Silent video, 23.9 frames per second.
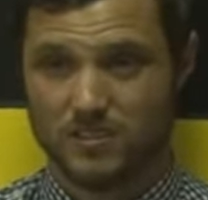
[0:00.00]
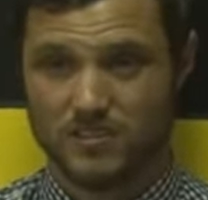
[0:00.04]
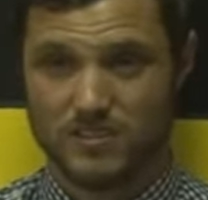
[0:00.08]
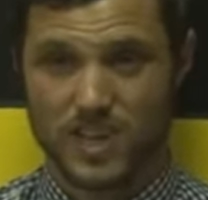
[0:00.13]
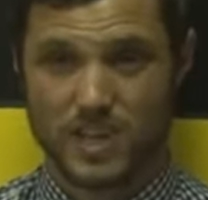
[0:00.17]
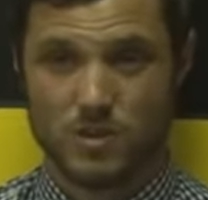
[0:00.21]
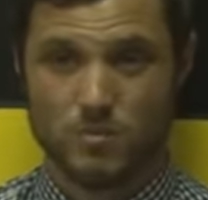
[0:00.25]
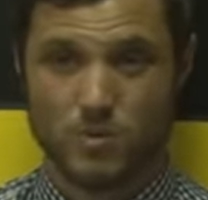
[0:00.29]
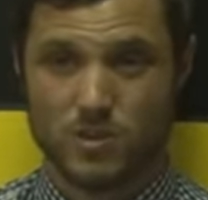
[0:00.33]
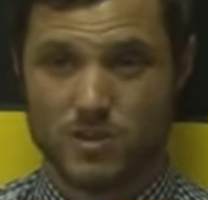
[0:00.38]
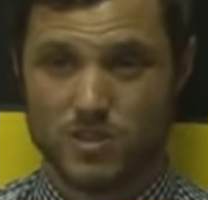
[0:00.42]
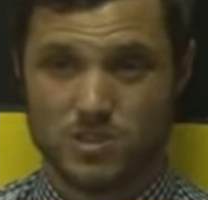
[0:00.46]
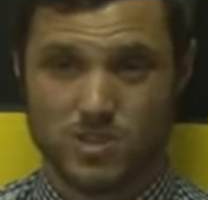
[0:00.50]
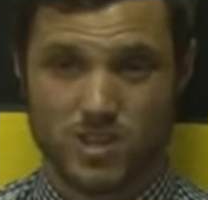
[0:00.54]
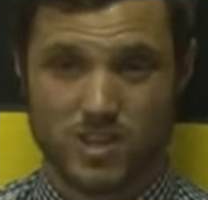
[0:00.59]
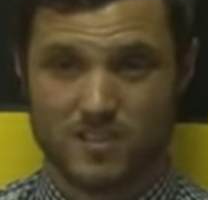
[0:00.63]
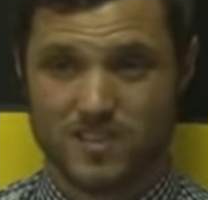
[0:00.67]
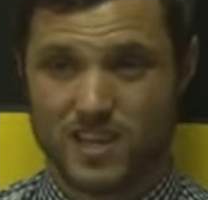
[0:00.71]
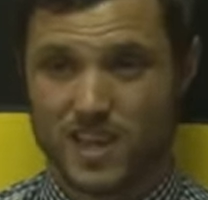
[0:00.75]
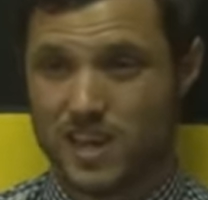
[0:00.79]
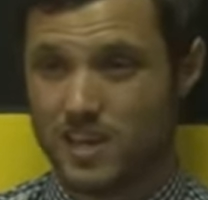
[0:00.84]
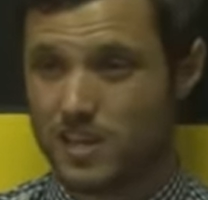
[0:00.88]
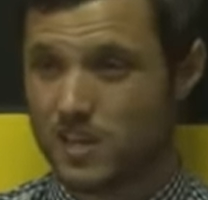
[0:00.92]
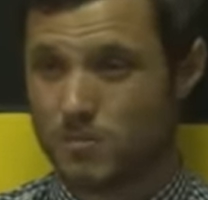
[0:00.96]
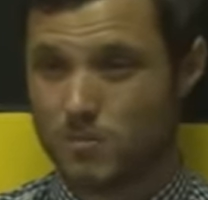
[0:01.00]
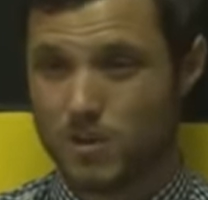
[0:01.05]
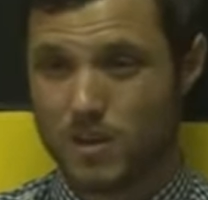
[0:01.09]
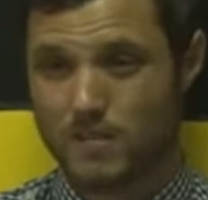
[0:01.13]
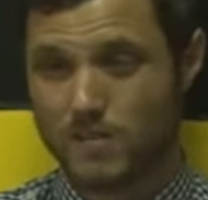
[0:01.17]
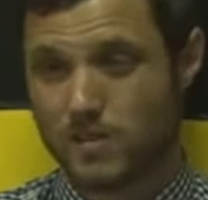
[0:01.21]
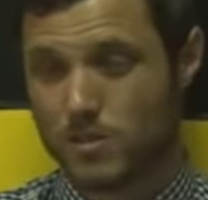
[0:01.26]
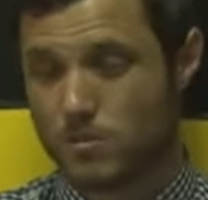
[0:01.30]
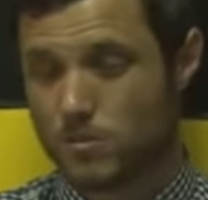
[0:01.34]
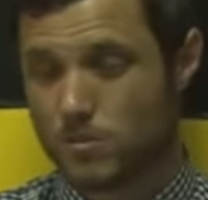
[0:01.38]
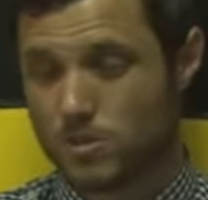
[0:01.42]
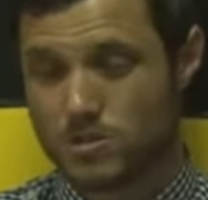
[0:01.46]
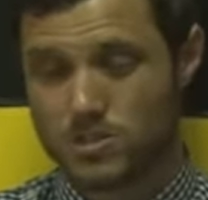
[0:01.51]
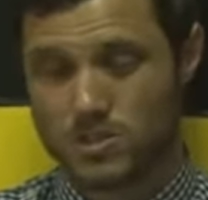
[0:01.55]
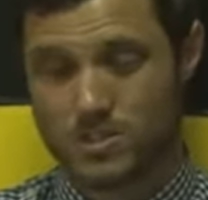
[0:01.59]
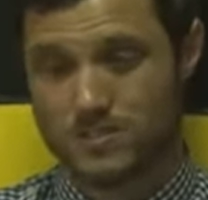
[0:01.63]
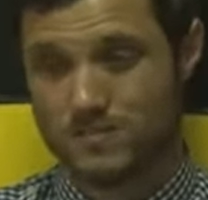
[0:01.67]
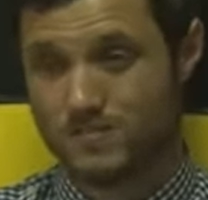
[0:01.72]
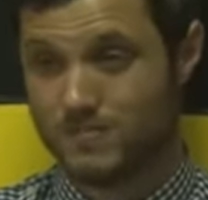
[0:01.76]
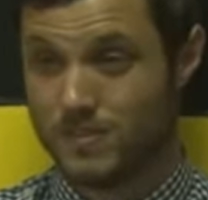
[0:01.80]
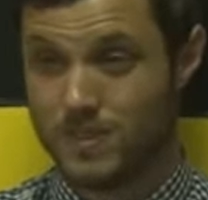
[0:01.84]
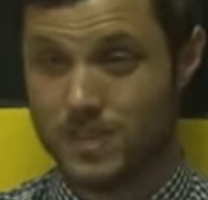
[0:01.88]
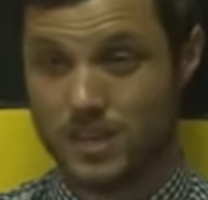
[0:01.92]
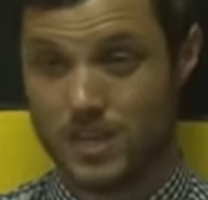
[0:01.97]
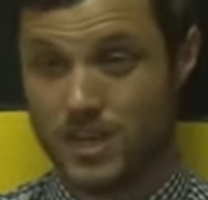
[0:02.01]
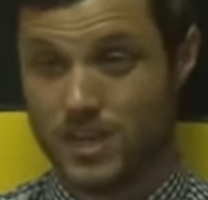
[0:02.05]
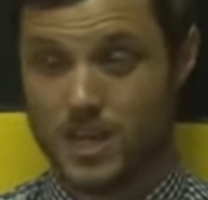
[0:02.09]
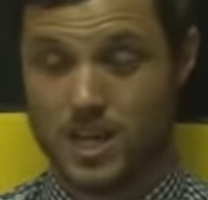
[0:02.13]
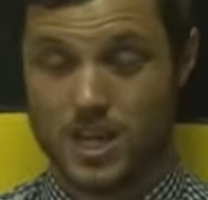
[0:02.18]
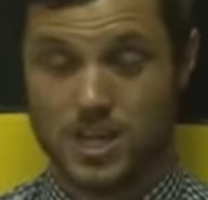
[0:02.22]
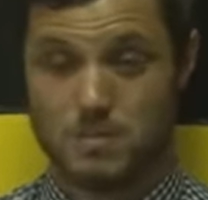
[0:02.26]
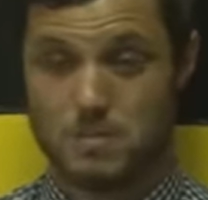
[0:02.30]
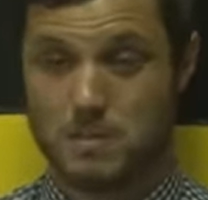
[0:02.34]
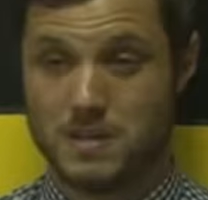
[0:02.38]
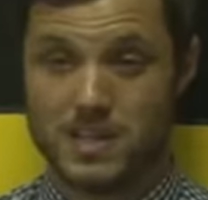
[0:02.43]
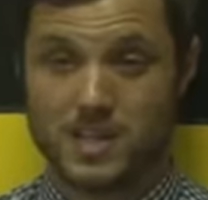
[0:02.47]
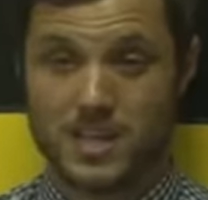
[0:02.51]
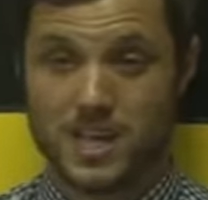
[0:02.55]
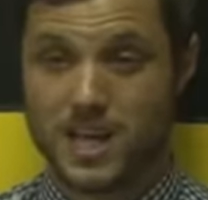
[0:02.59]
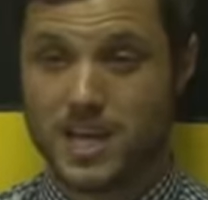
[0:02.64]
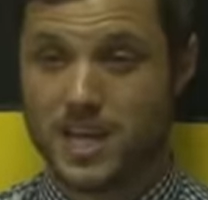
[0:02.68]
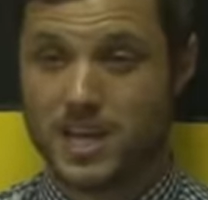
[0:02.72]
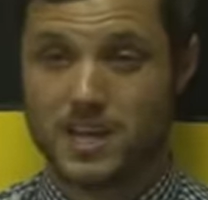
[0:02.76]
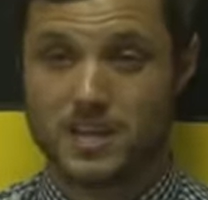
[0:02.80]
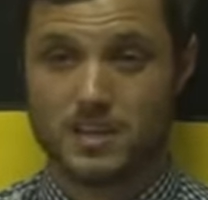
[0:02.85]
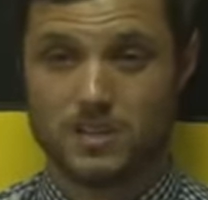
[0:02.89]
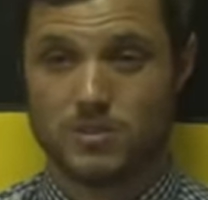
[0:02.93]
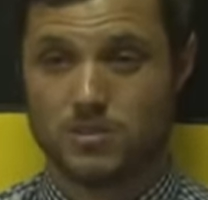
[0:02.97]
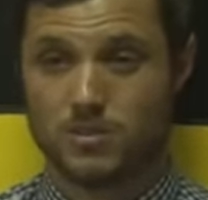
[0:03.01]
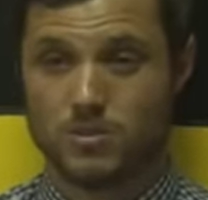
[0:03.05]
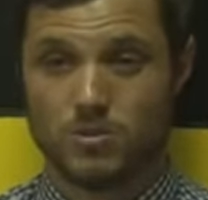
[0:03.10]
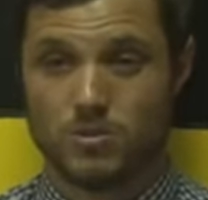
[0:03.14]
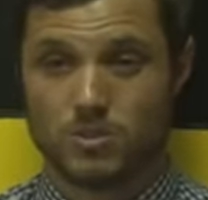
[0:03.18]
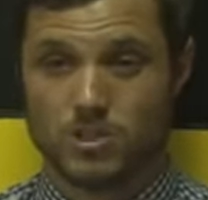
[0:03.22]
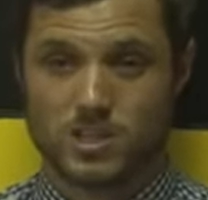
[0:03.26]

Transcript: 9 wins out of 10 or whatever it was, and it's been great, you know.